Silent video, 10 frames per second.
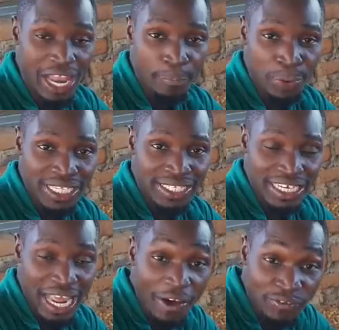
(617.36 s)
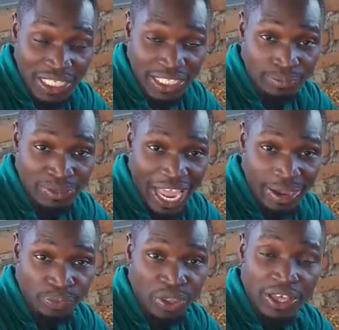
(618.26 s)
happen is that after some
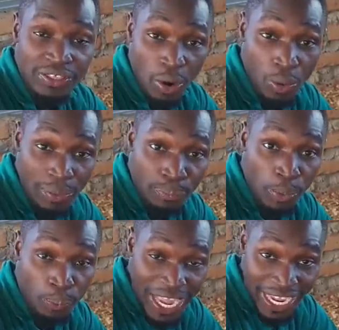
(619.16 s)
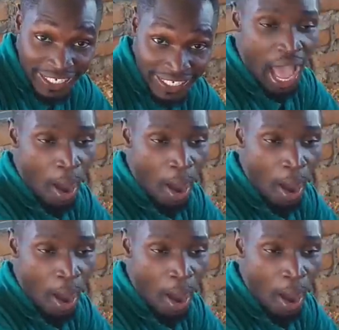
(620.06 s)
time, they will pupate.